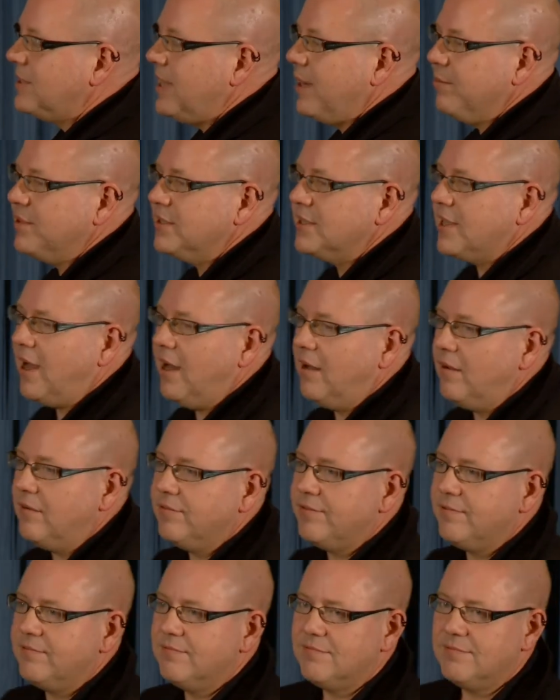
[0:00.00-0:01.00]
they
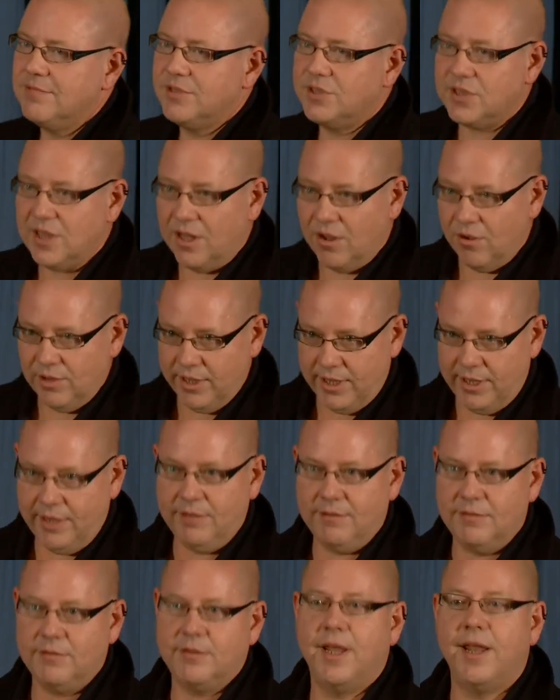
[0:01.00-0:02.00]
resolve slowly.
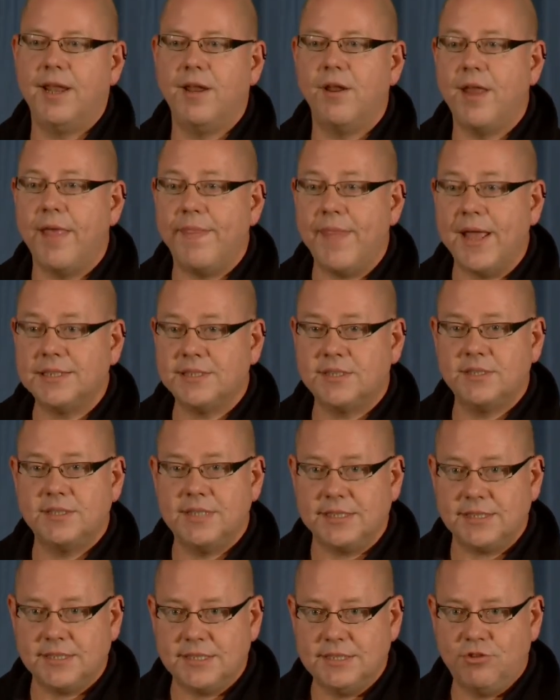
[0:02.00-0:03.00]
And
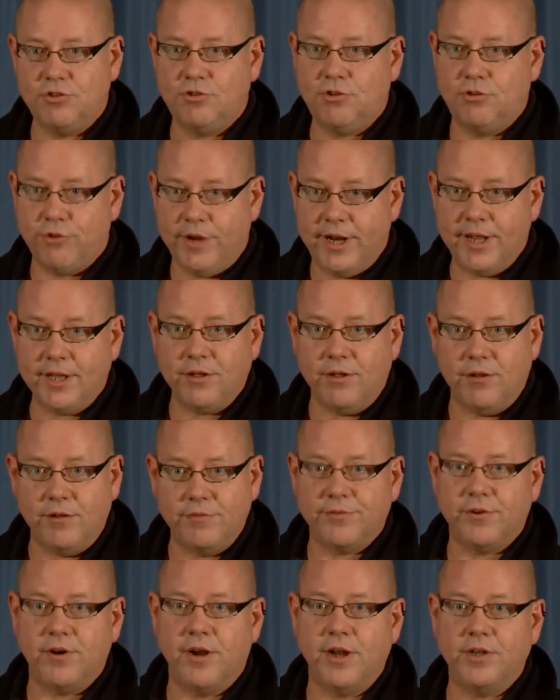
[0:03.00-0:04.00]
that's critical
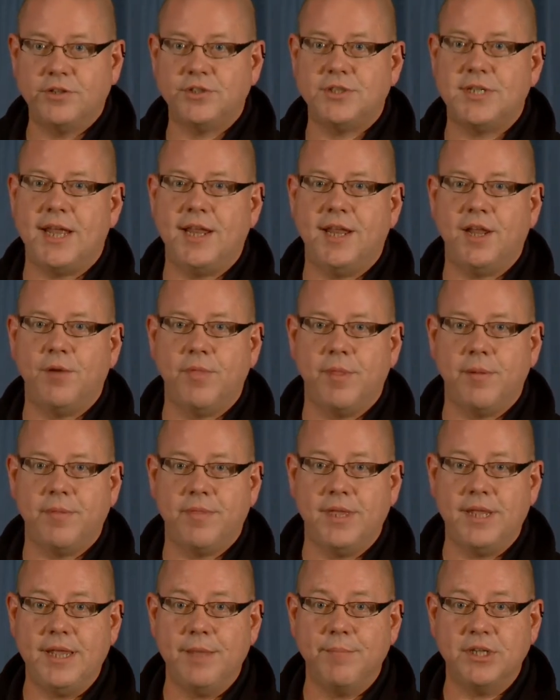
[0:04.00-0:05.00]
for understanding
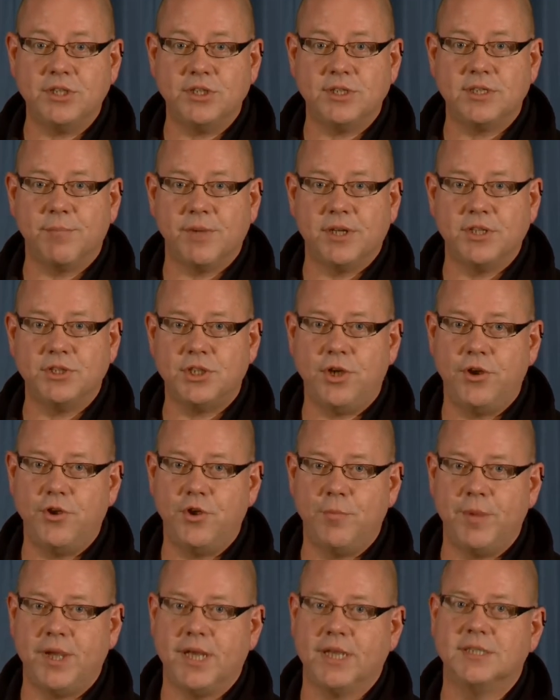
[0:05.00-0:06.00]
the images I'm going to show
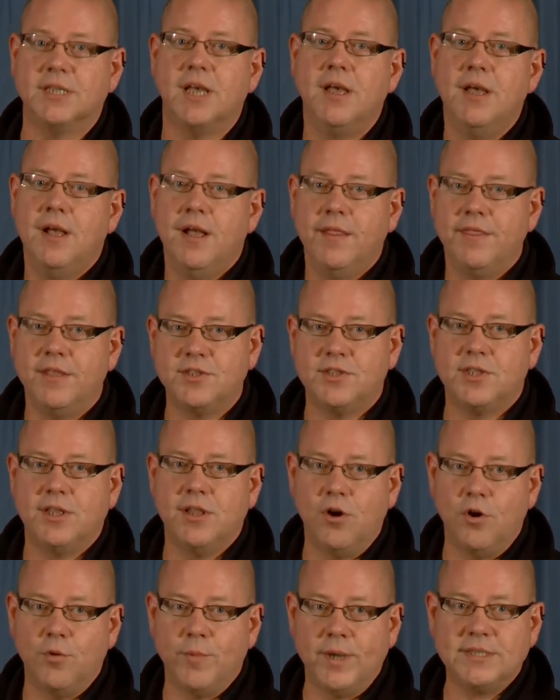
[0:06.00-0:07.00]
you, because the
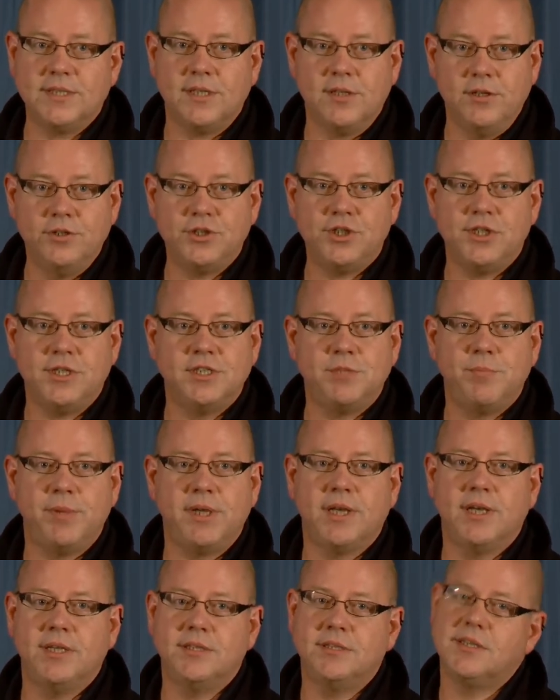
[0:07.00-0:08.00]
slow resolution is
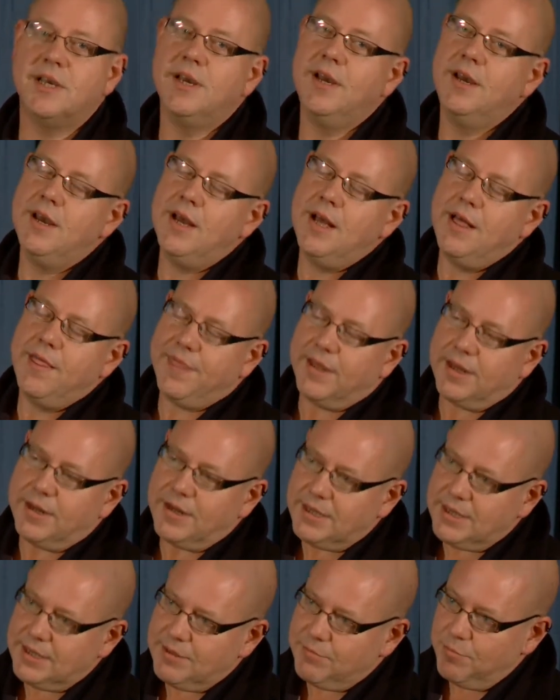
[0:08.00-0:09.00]
because the
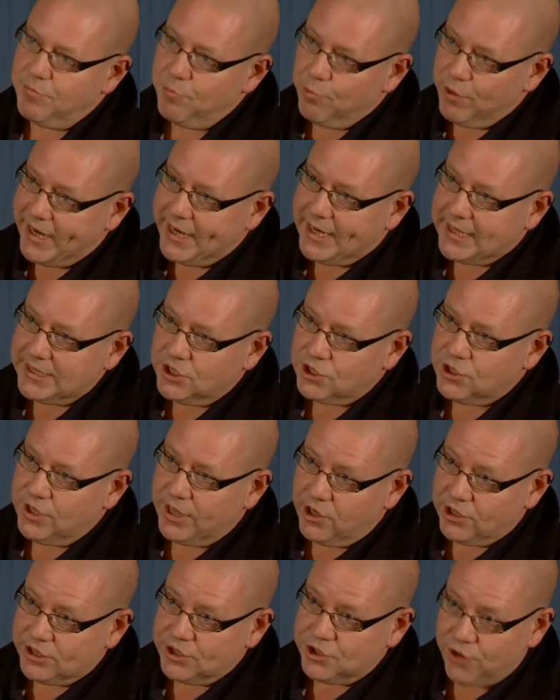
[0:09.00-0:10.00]

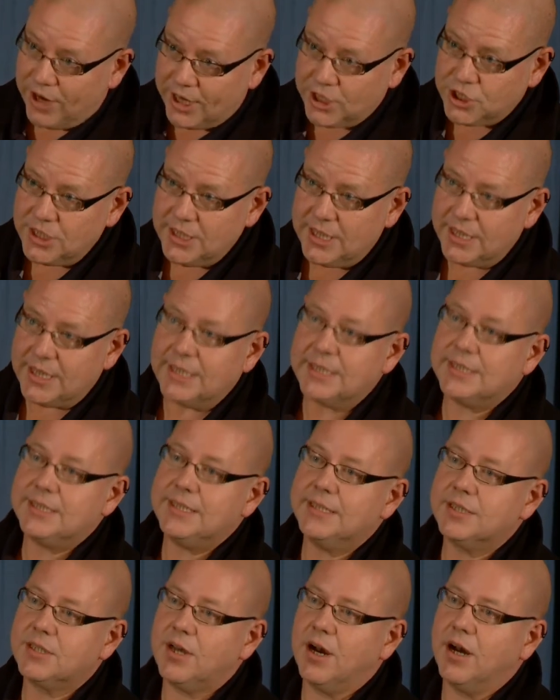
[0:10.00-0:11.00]
destruction that the
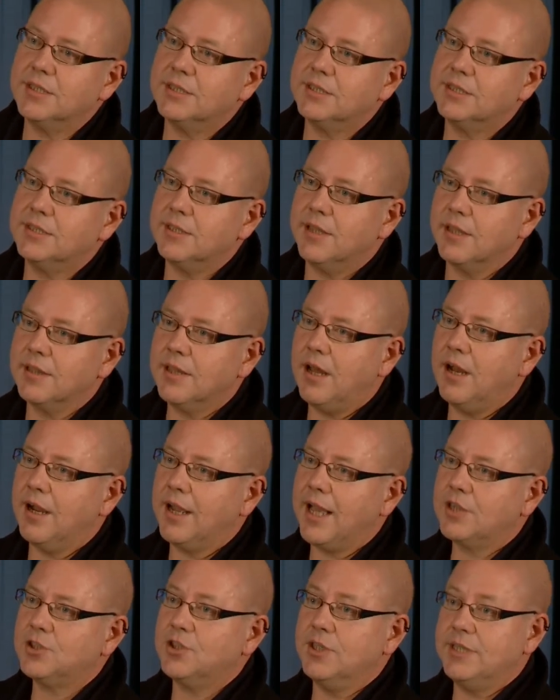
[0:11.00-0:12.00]
disease causes in the lung
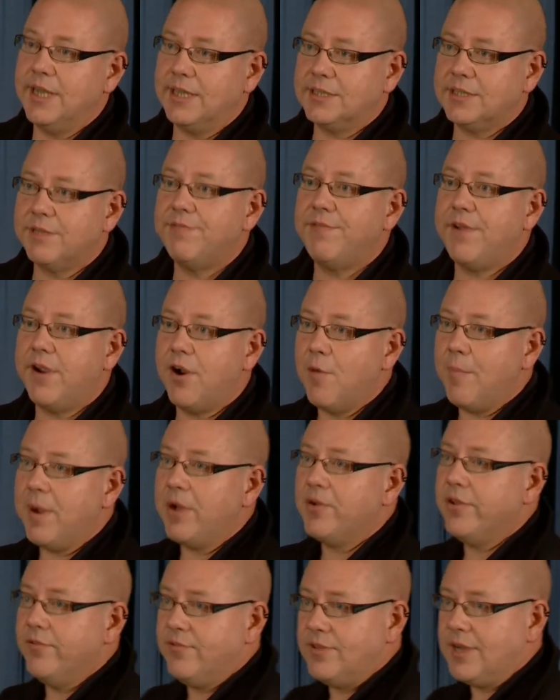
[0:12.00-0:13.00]
actually takes a fair
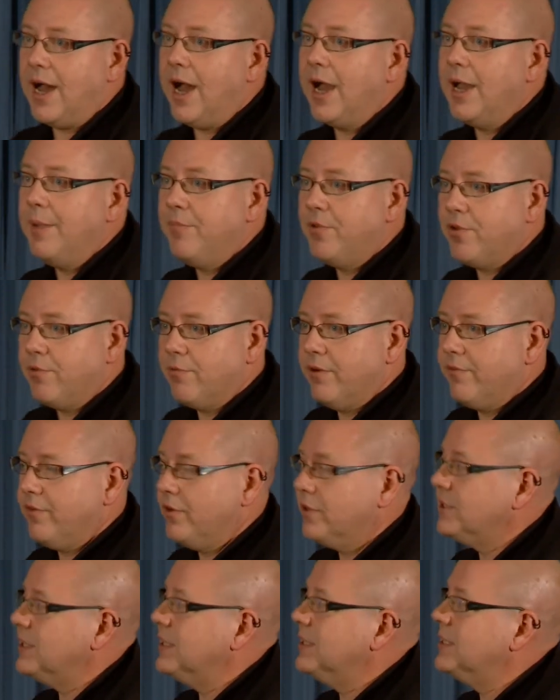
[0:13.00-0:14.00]
amount of time to
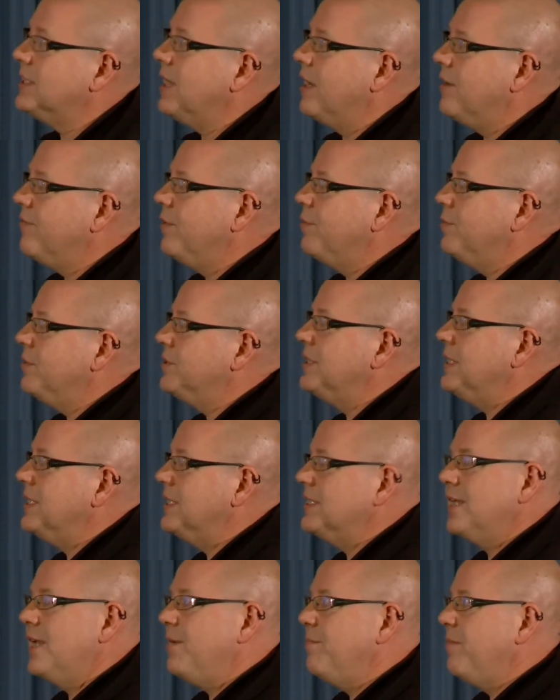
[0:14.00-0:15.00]
reverse itself, and we'll see the
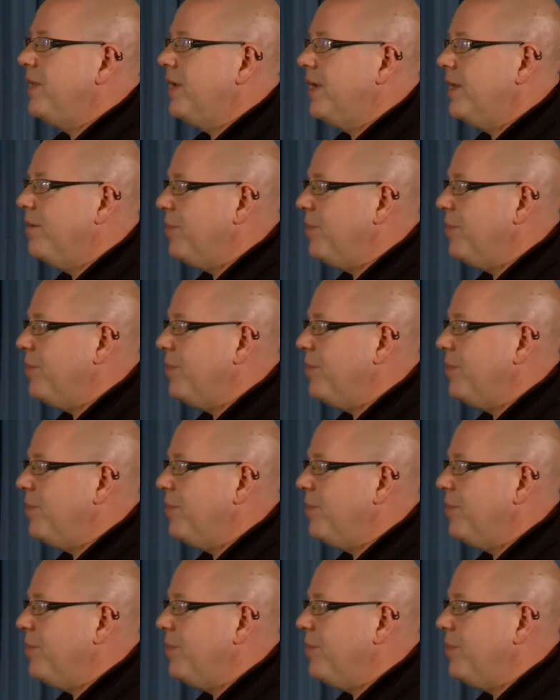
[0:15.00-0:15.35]
same thing in